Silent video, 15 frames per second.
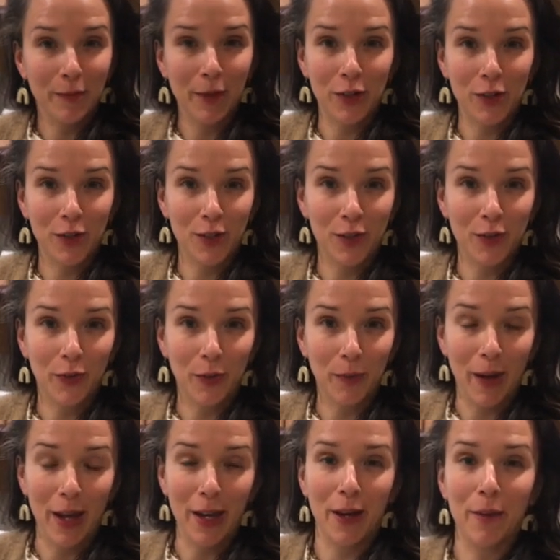measures for
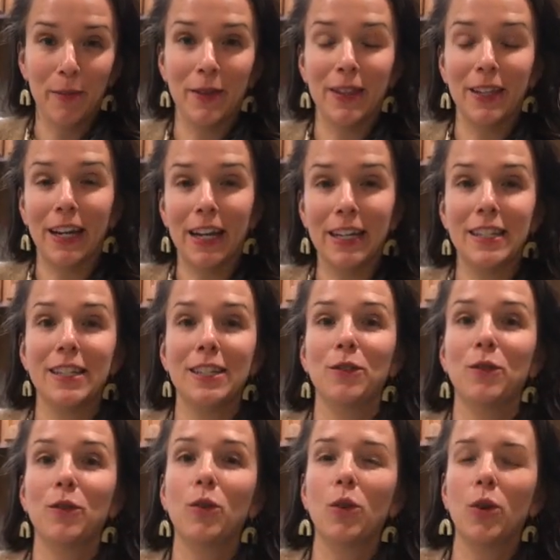makeup in the
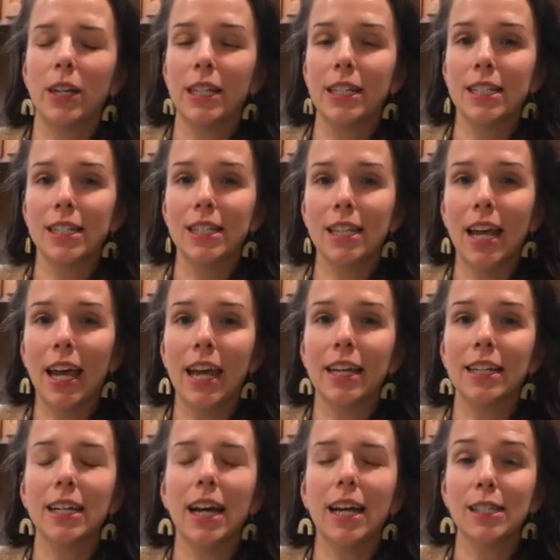1940s,
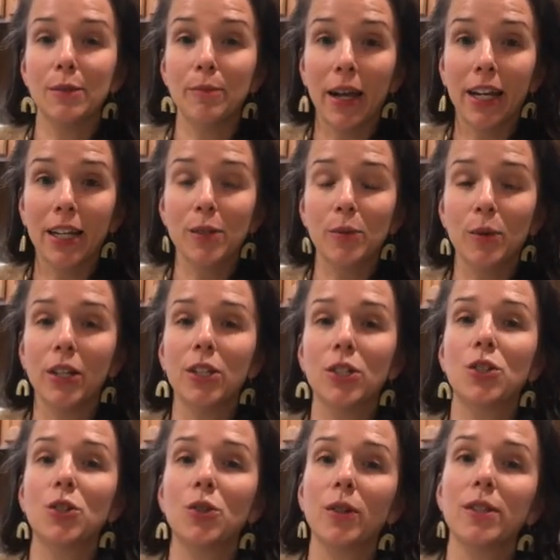and cosmetics were in
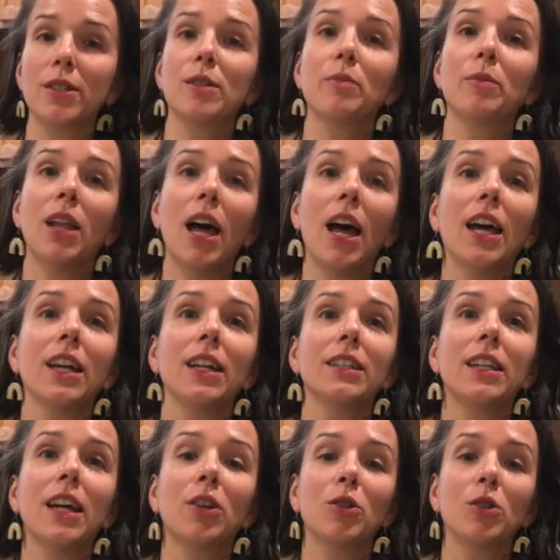short supply,
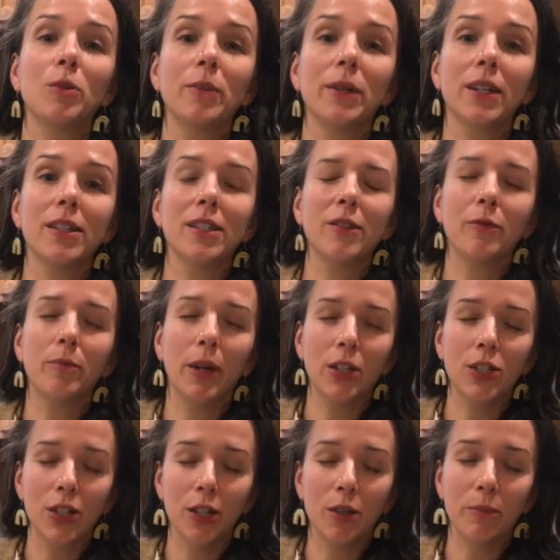not only because of
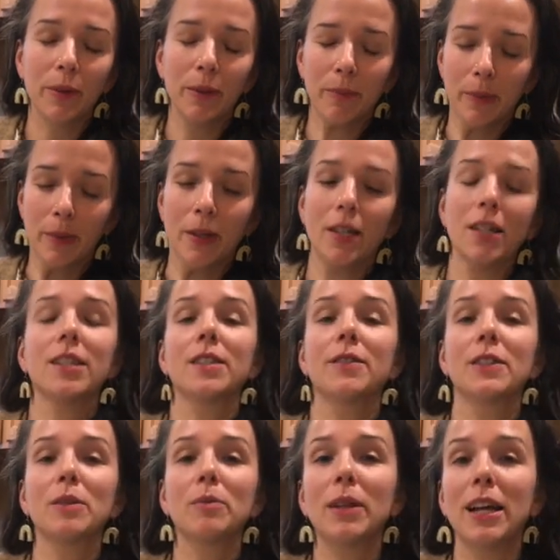budget, but because of
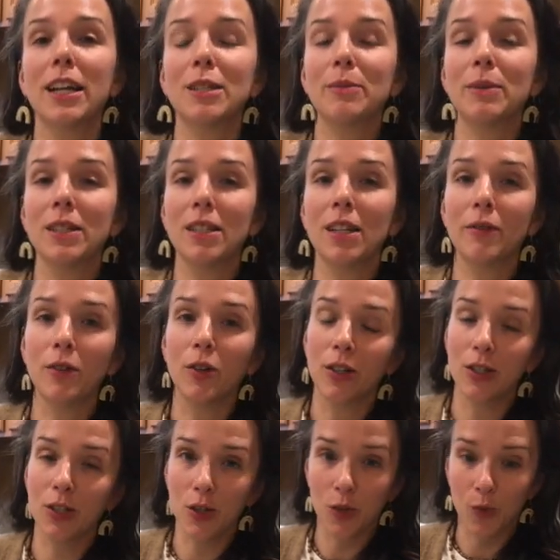supplies being
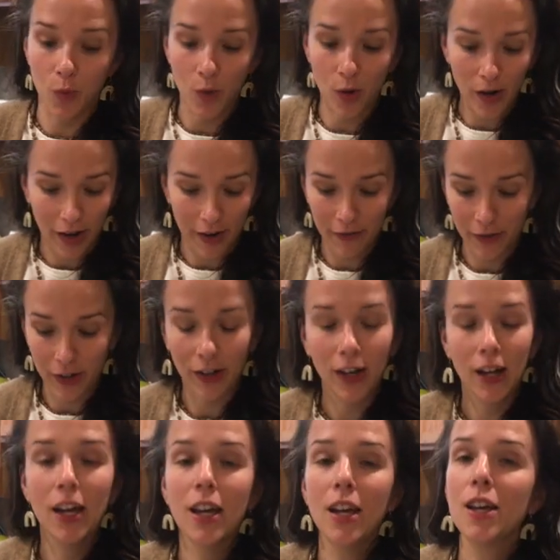diverted to the war effort.
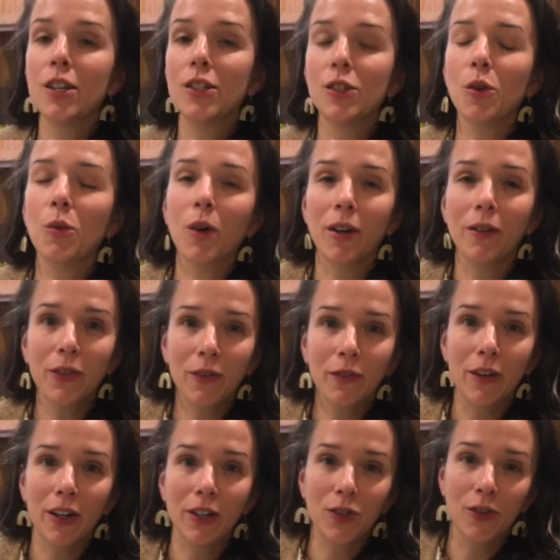So one of the
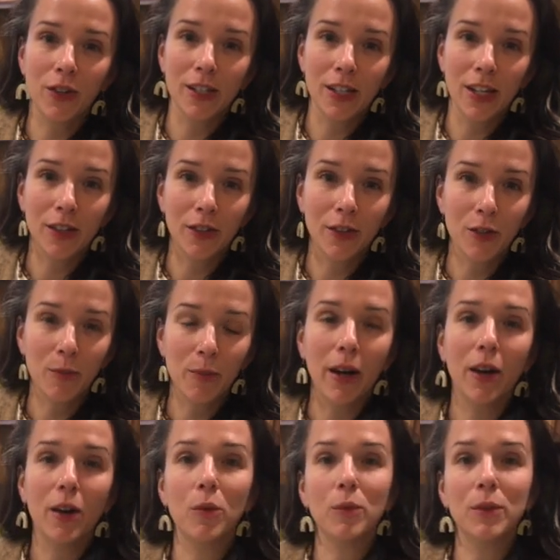fun tricks I learned
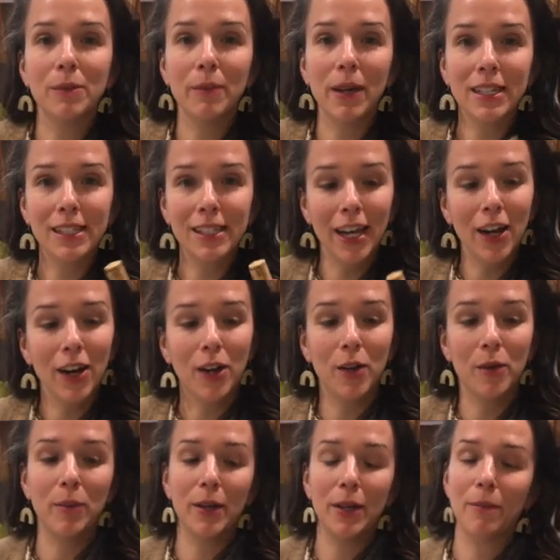about was
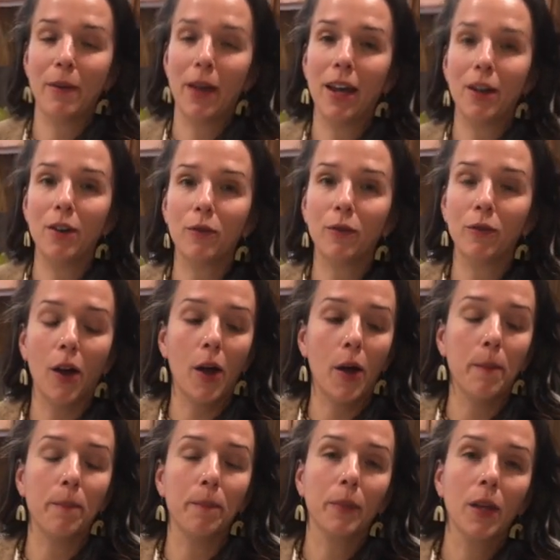mascara being made
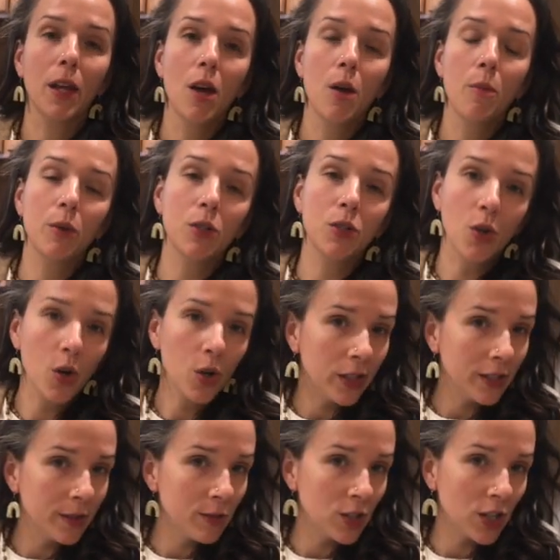from
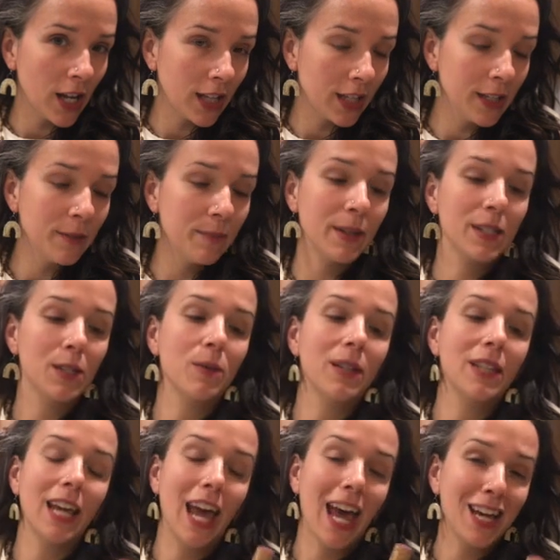petroleum jelly mixed with
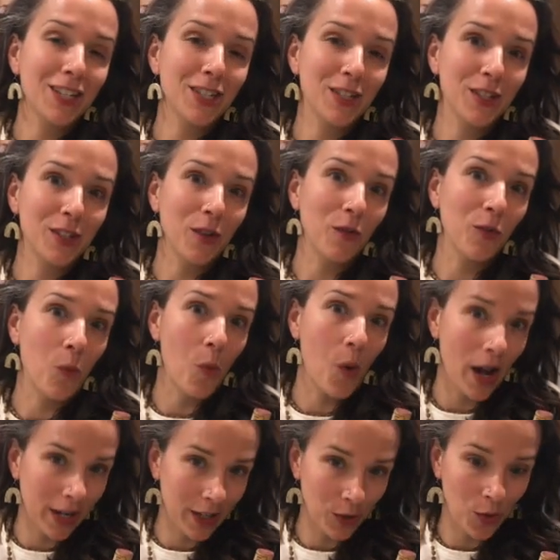the ashes of
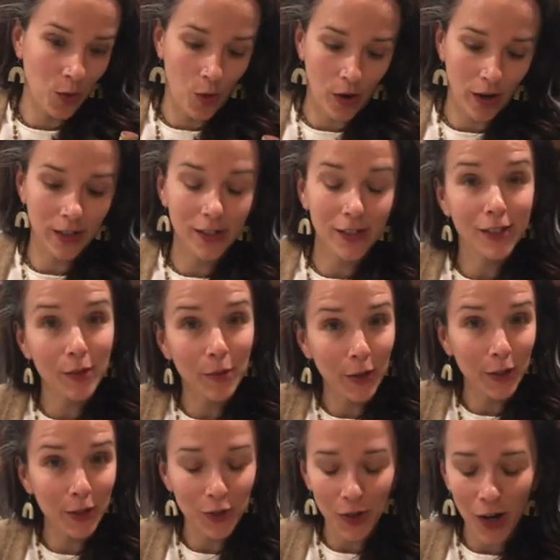wine corks. So we're
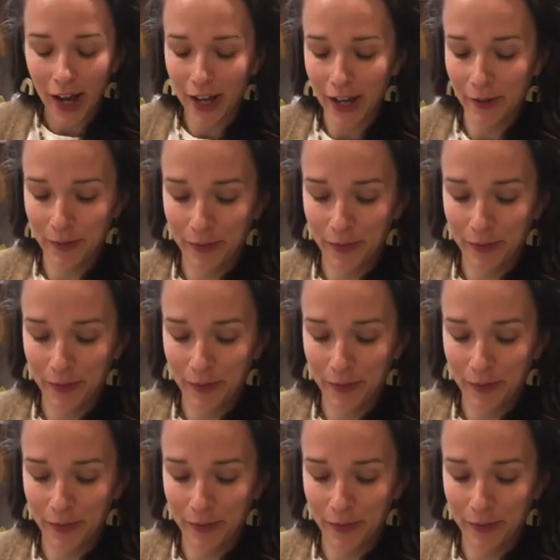going to try it.